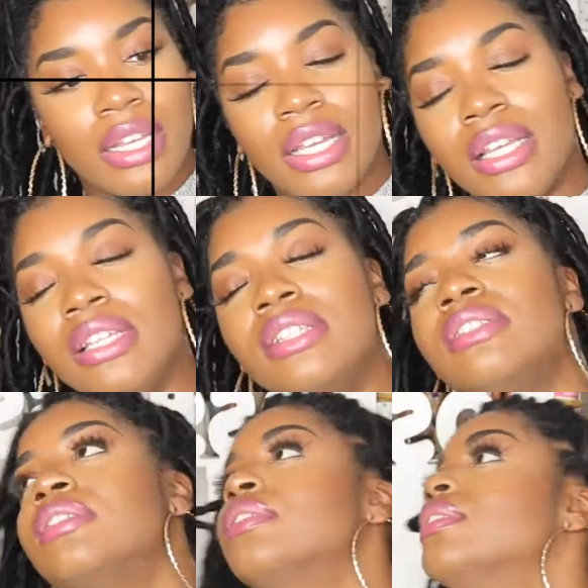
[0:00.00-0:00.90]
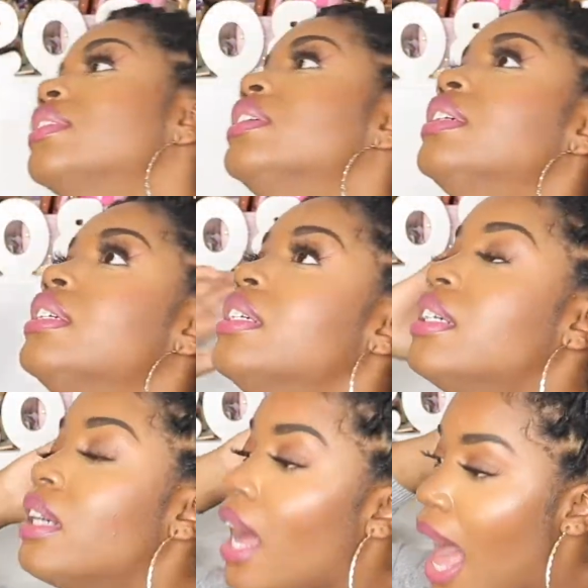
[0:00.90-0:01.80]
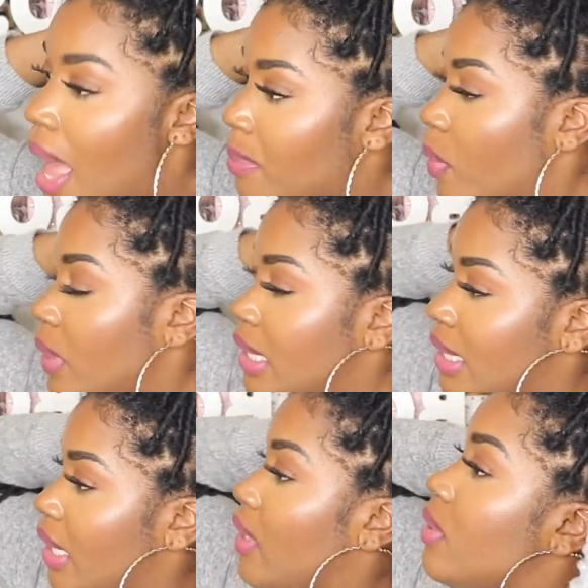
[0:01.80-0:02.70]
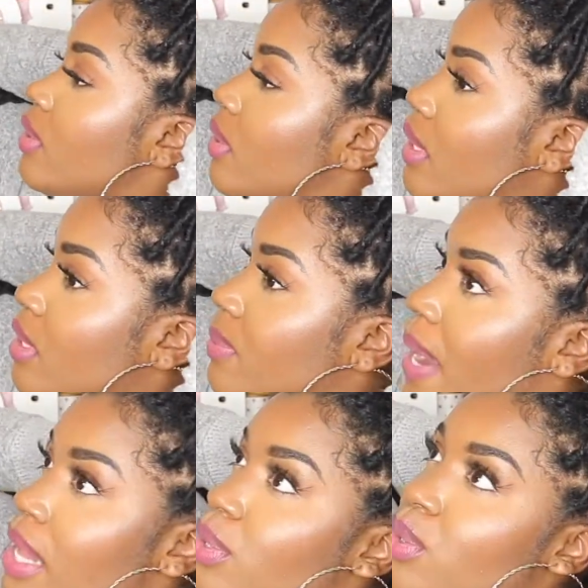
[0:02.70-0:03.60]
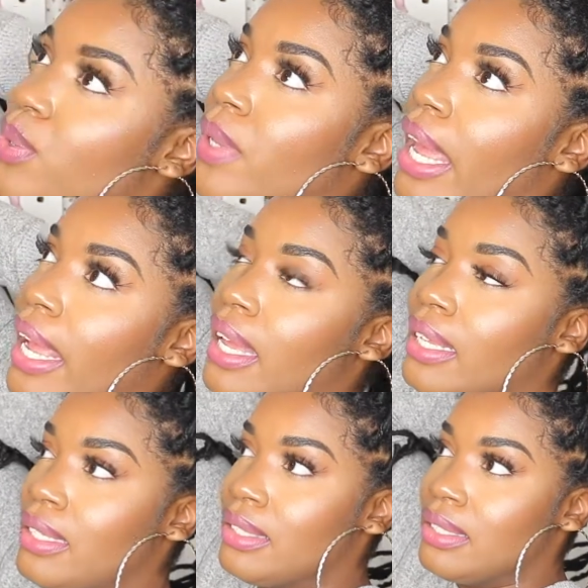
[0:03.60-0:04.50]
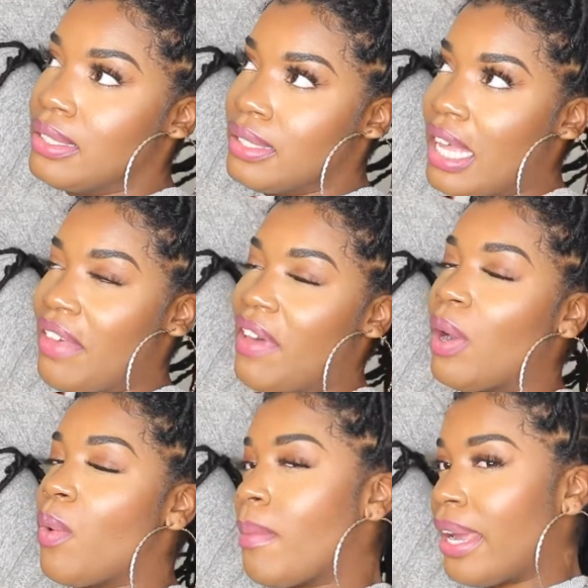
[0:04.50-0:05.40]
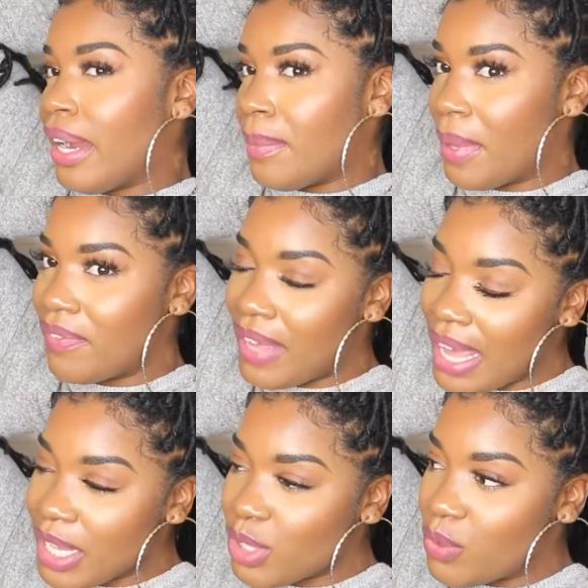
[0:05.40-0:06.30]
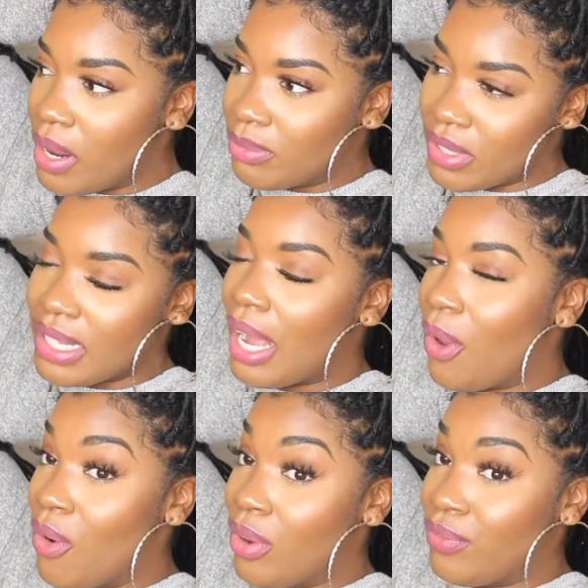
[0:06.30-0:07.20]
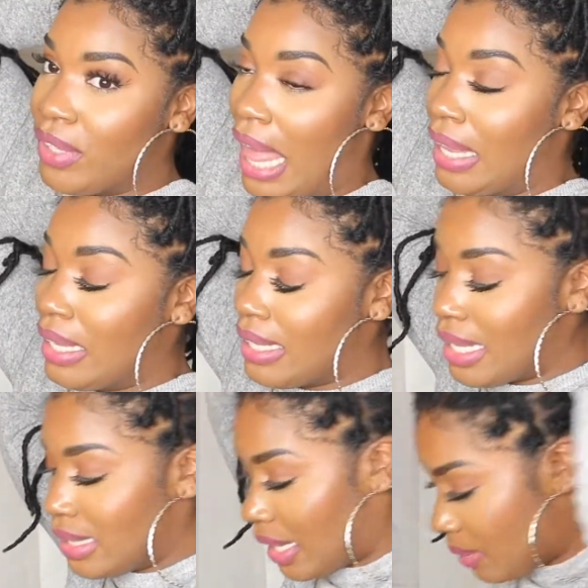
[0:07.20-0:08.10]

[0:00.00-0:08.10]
is a high ponytail. So this is what I do like if I don't want my hair in my face, or I'm just like going for that look that day.